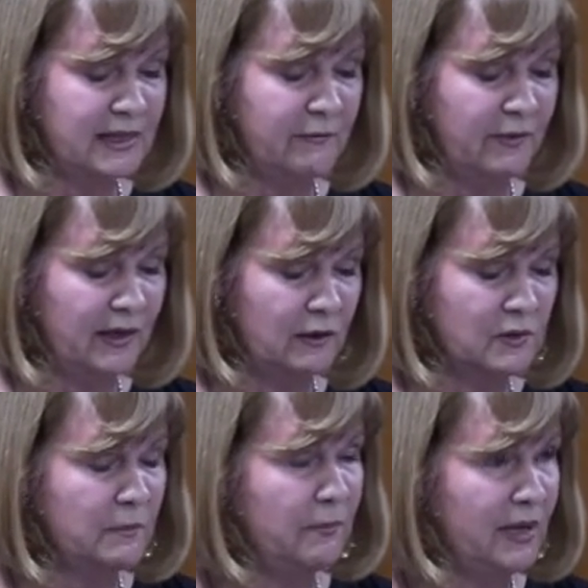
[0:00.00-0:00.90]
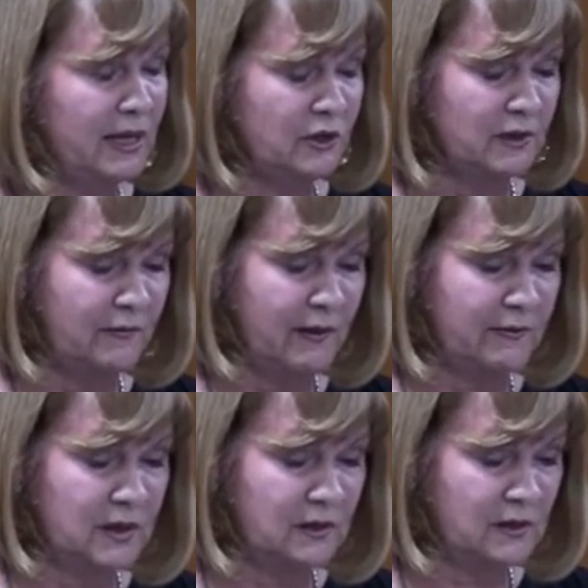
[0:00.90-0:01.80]
7,000 pages of
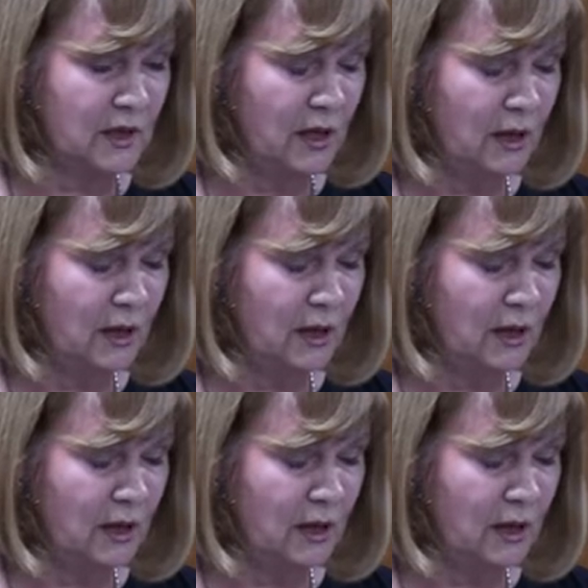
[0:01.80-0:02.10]
evidence